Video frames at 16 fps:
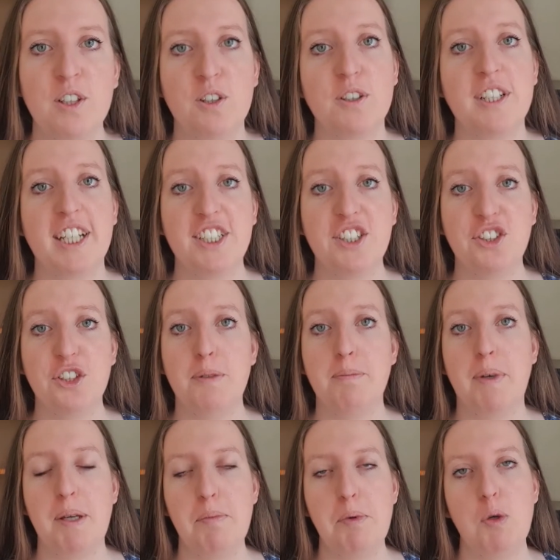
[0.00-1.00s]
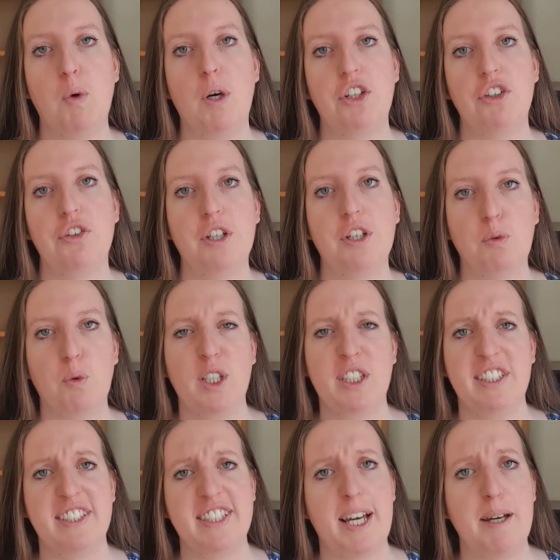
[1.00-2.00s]
Okay, so you may be wondering, what
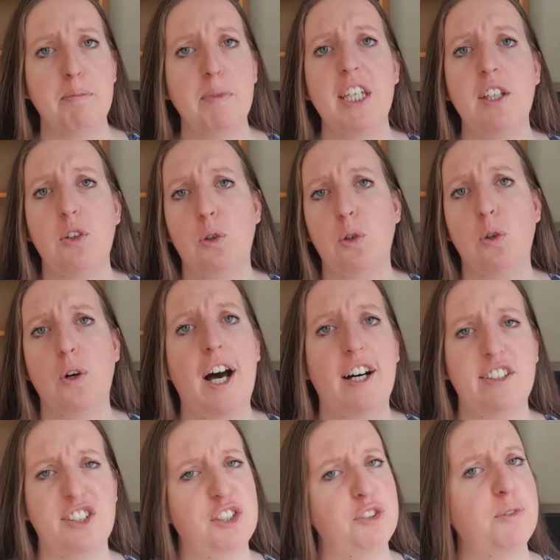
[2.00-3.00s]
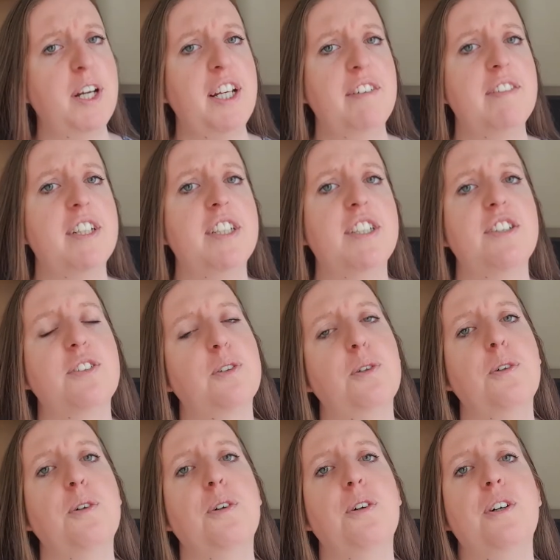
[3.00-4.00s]
does that mean, or how is it relevant,
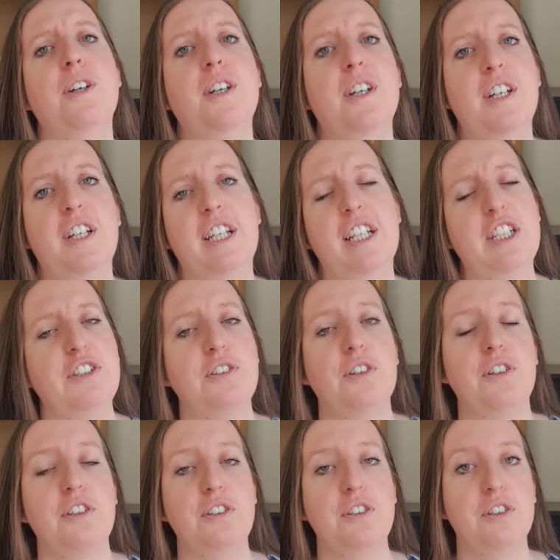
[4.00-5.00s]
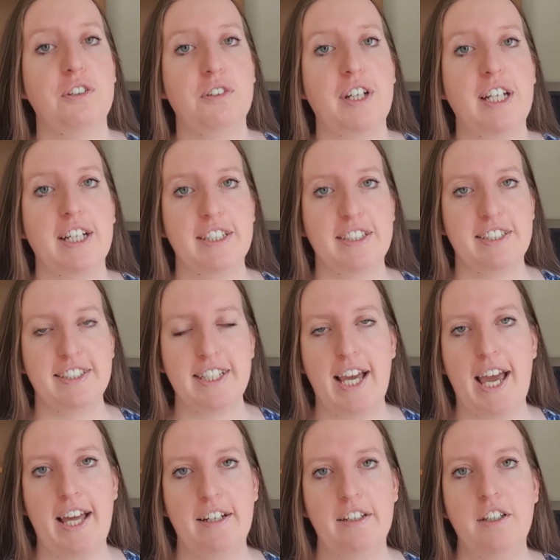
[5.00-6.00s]
or like you don't really
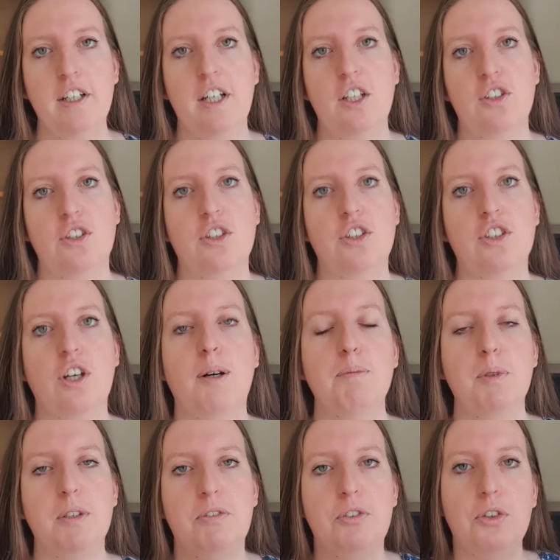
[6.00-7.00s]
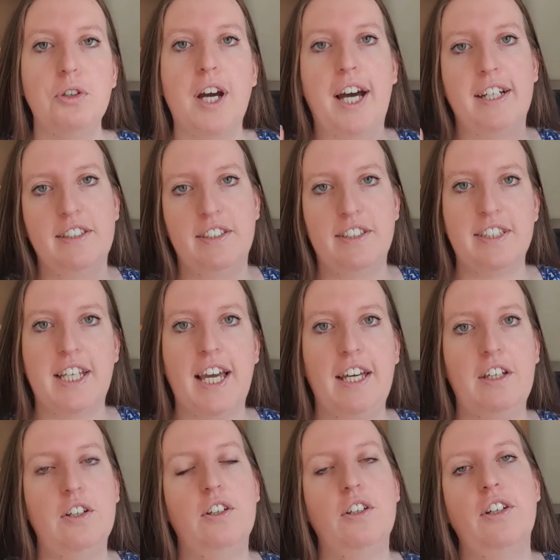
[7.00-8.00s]
understand. So example, if you had a
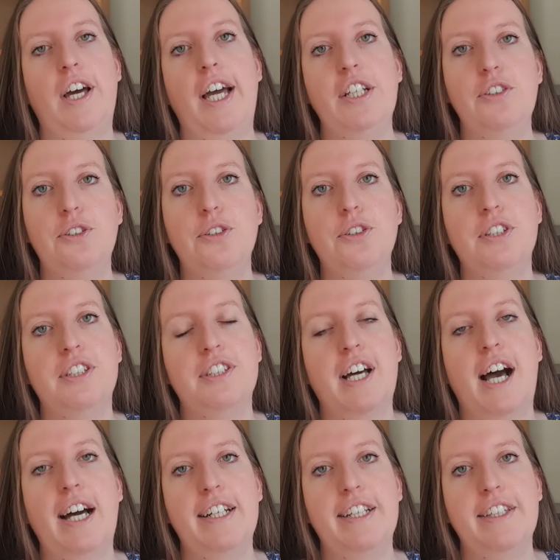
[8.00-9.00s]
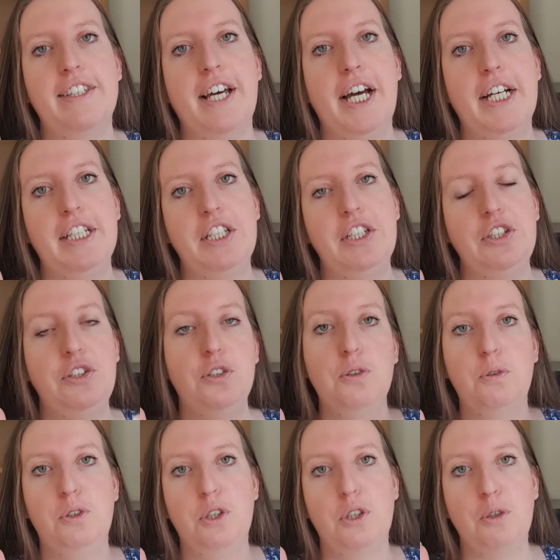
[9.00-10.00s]
scale and you decided that
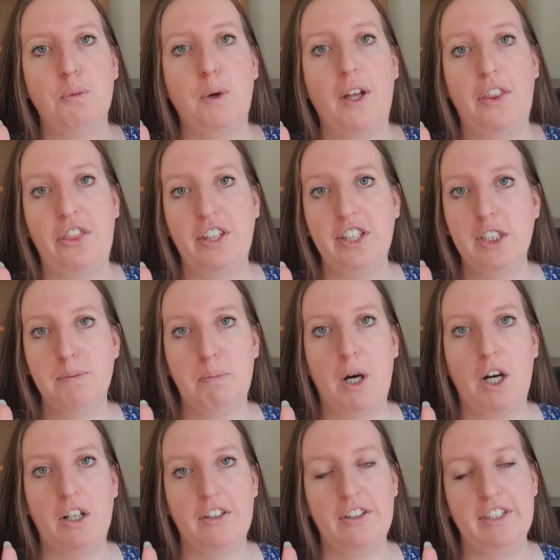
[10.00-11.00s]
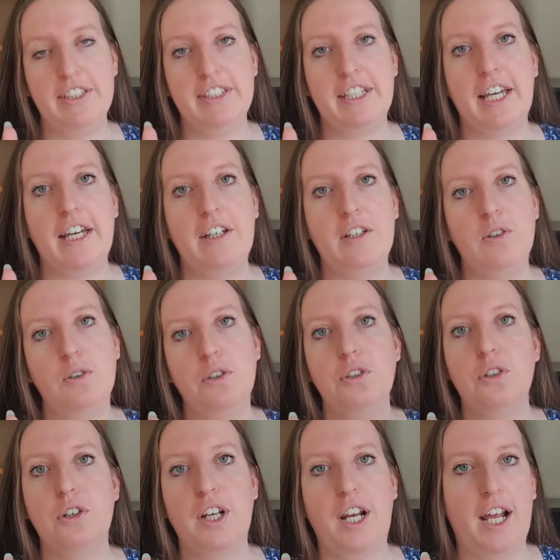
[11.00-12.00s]
you don't want this part of the scale, or you
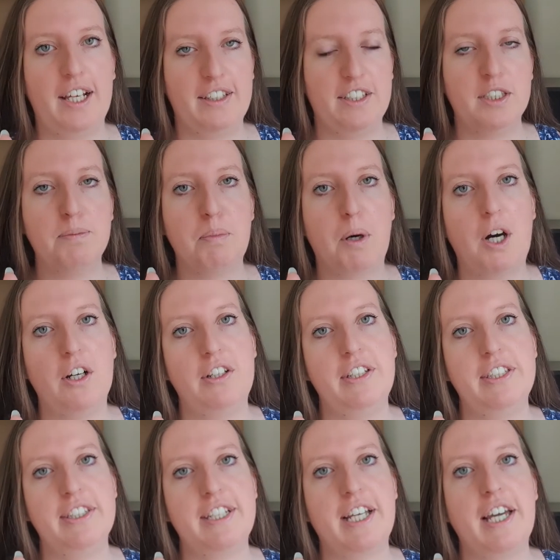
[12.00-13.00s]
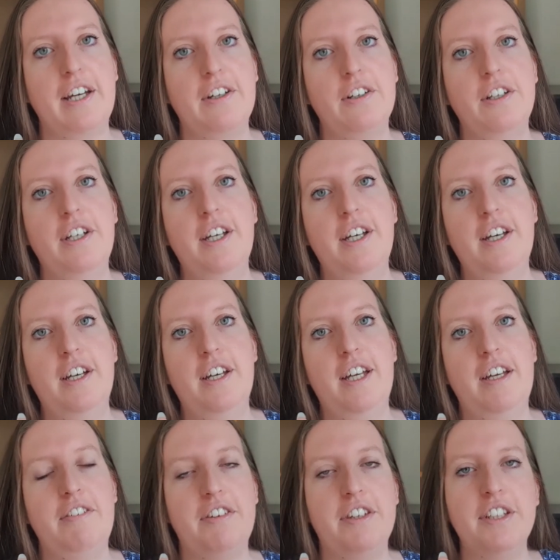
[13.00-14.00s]
don't like this part of the scale,
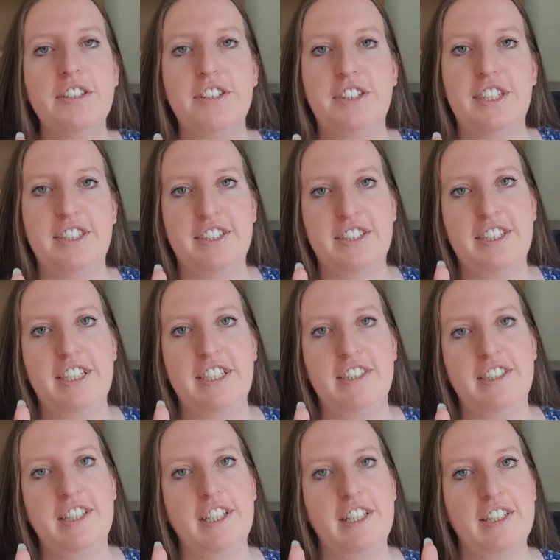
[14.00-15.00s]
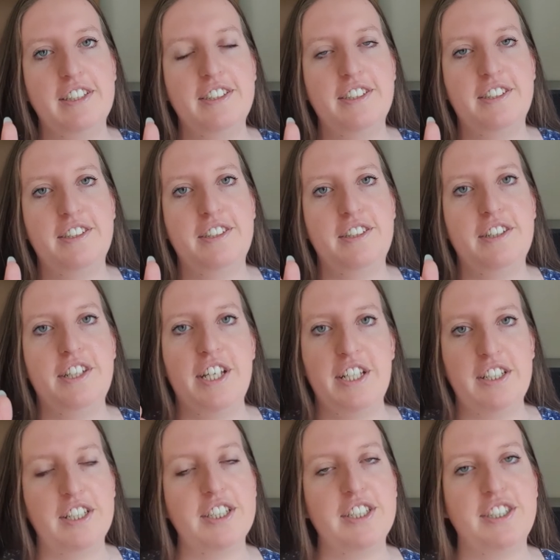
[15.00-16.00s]
if this doesn't exist,
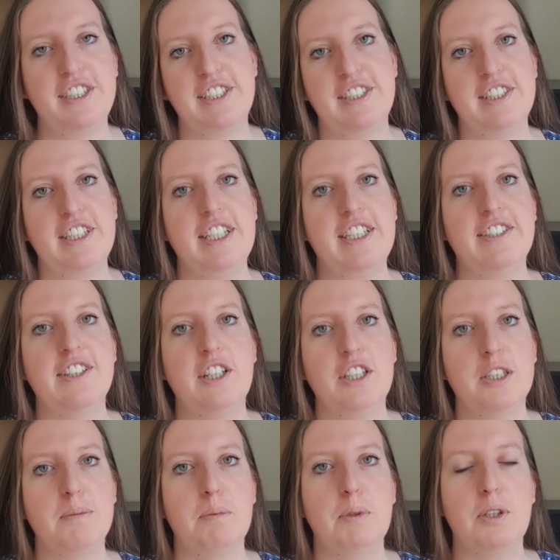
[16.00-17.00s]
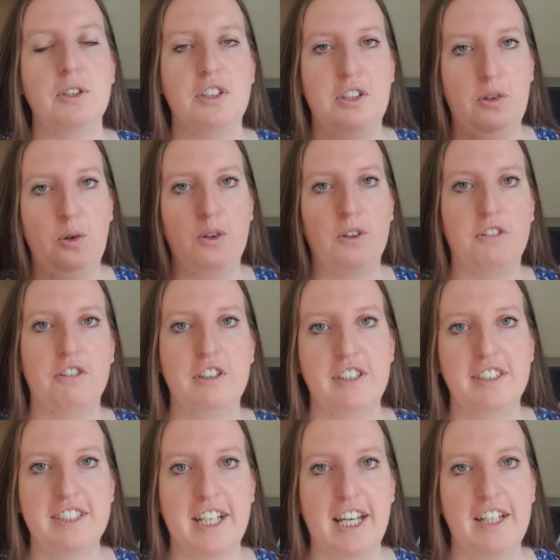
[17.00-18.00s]
then this doesn't exist, because in order for a
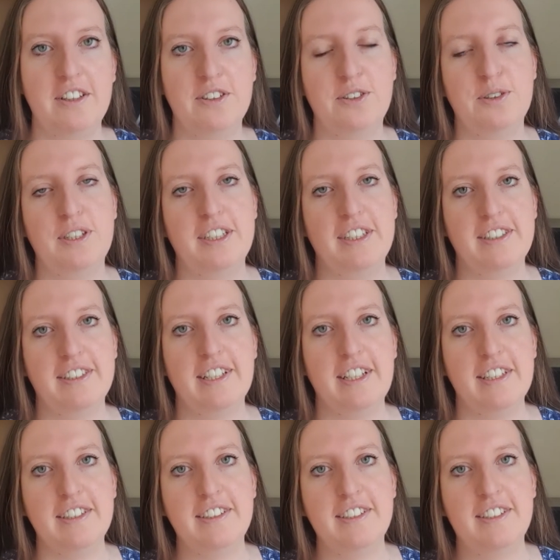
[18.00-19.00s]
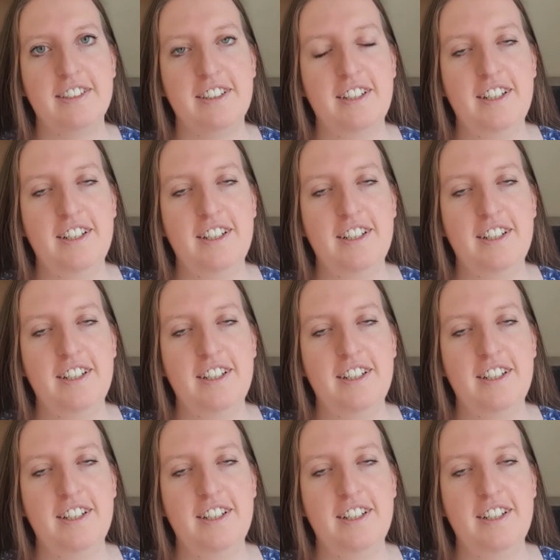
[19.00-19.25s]
scale to exist,